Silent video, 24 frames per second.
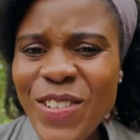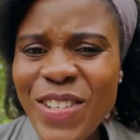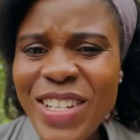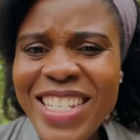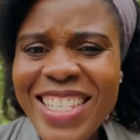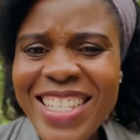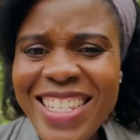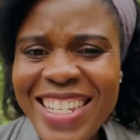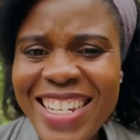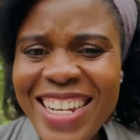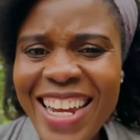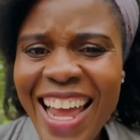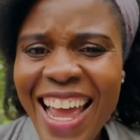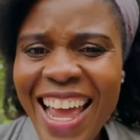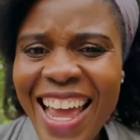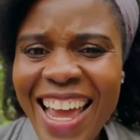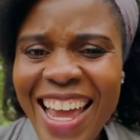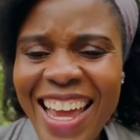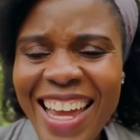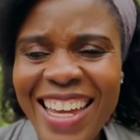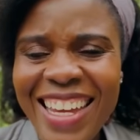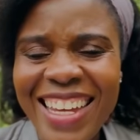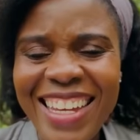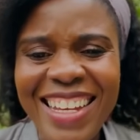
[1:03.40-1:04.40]
it
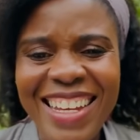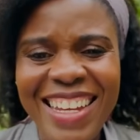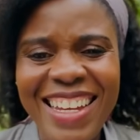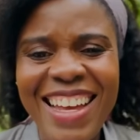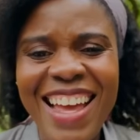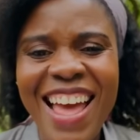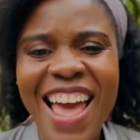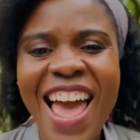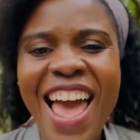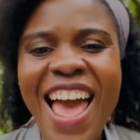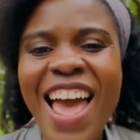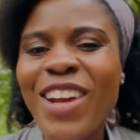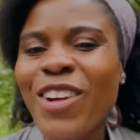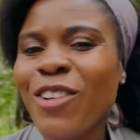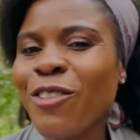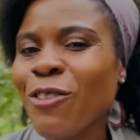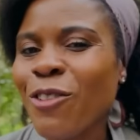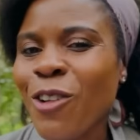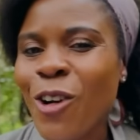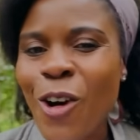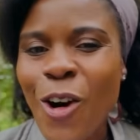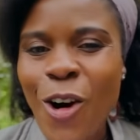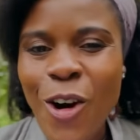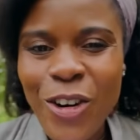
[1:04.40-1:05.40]
today. And
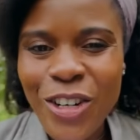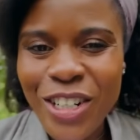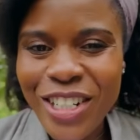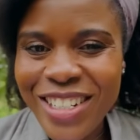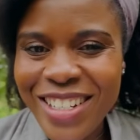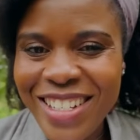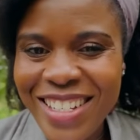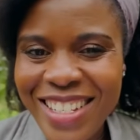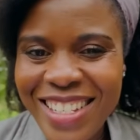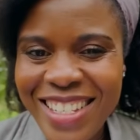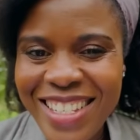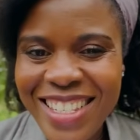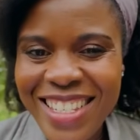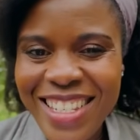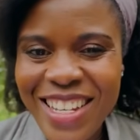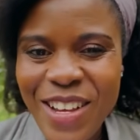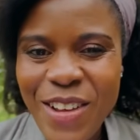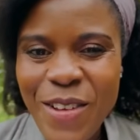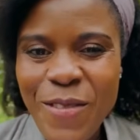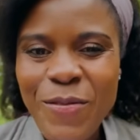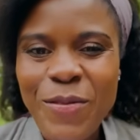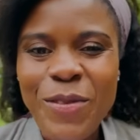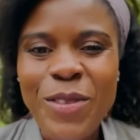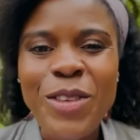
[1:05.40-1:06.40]
of course,
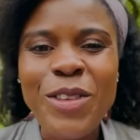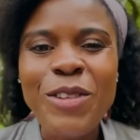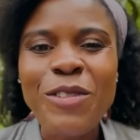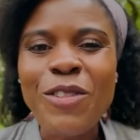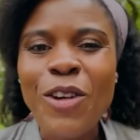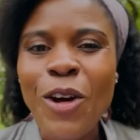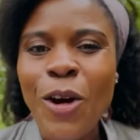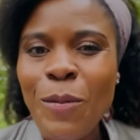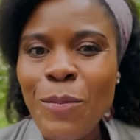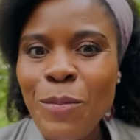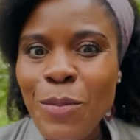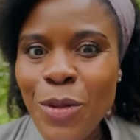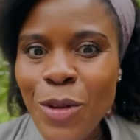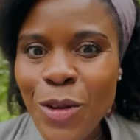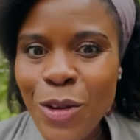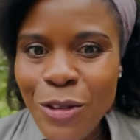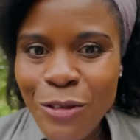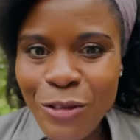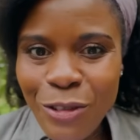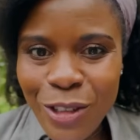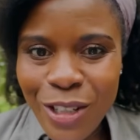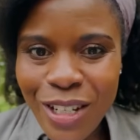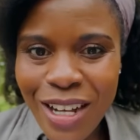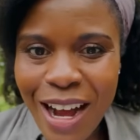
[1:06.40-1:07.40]
you've got
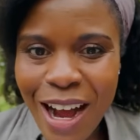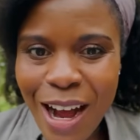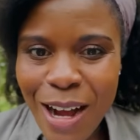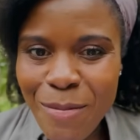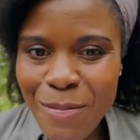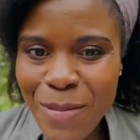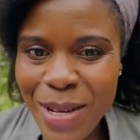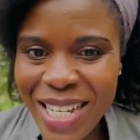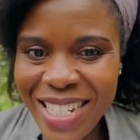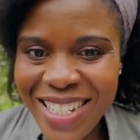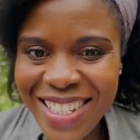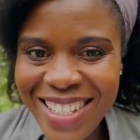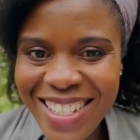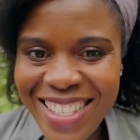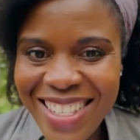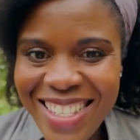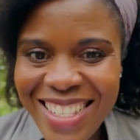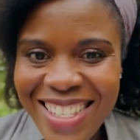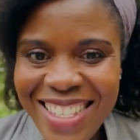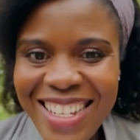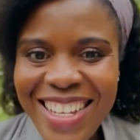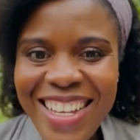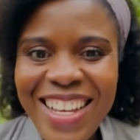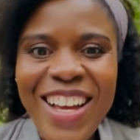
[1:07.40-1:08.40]
beautiful
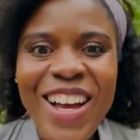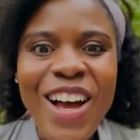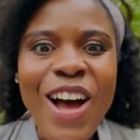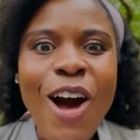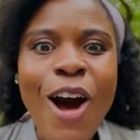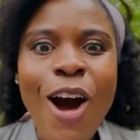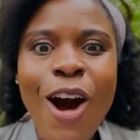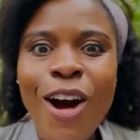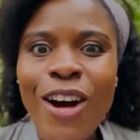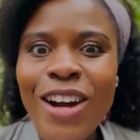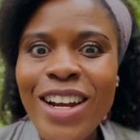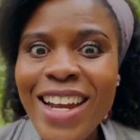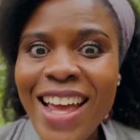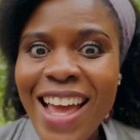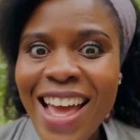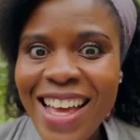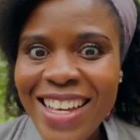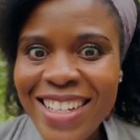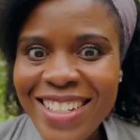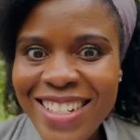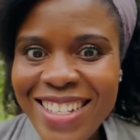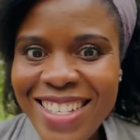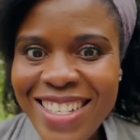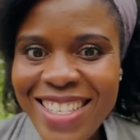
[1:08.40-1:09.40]
comments on
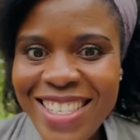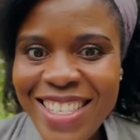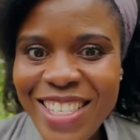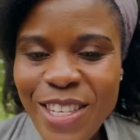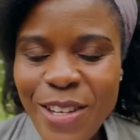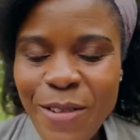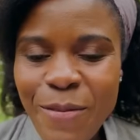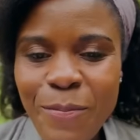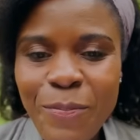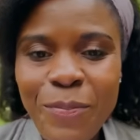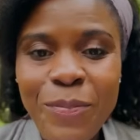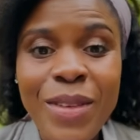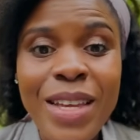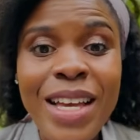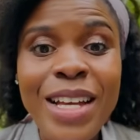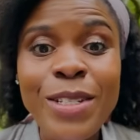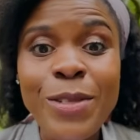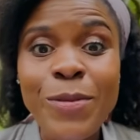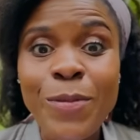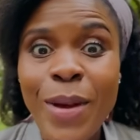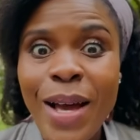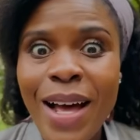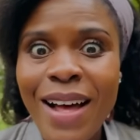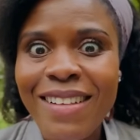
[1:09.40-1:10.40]
X
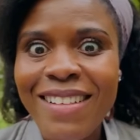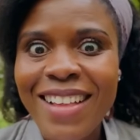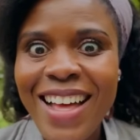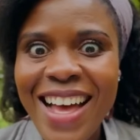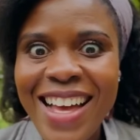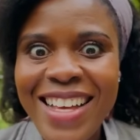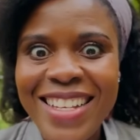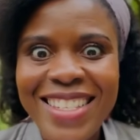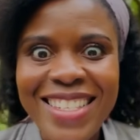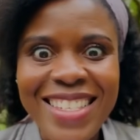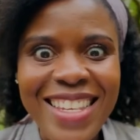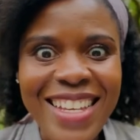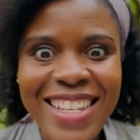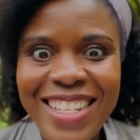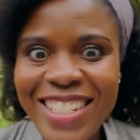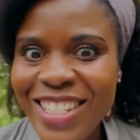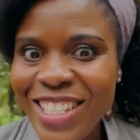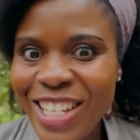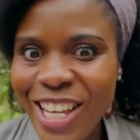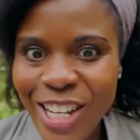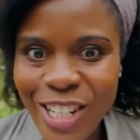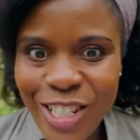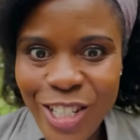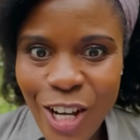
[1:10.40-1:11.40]
as well as
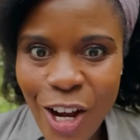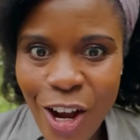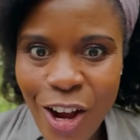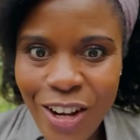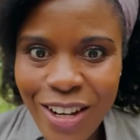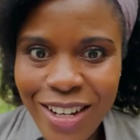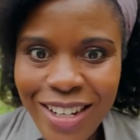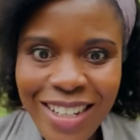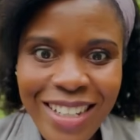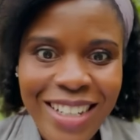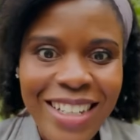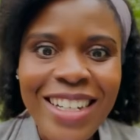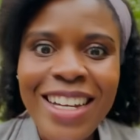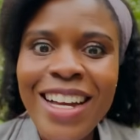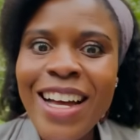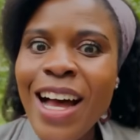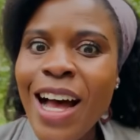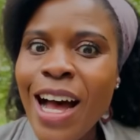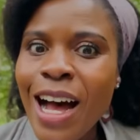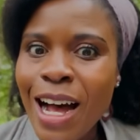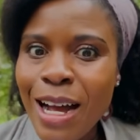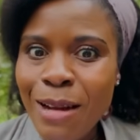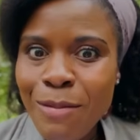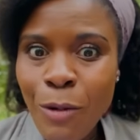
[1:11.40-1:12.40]
TikTok
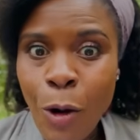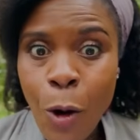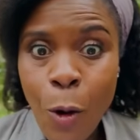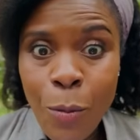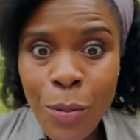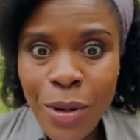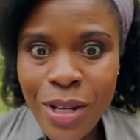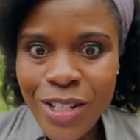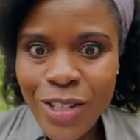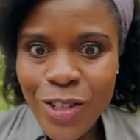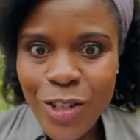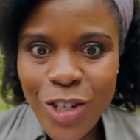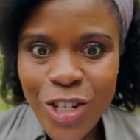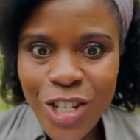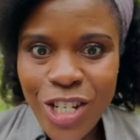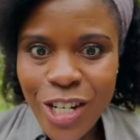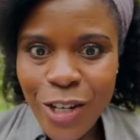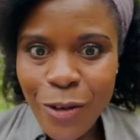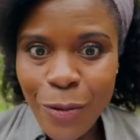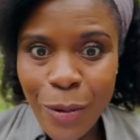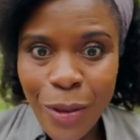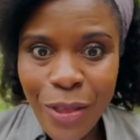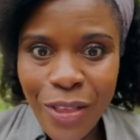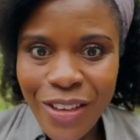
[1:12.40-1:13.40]
I'm hoping to
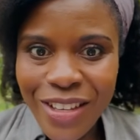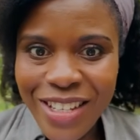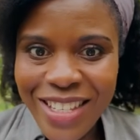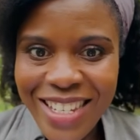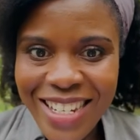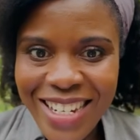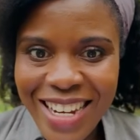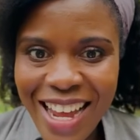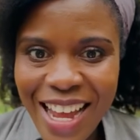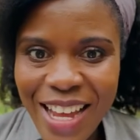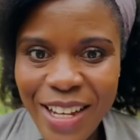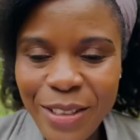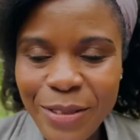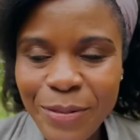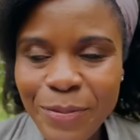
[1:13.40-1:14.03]
share with you today.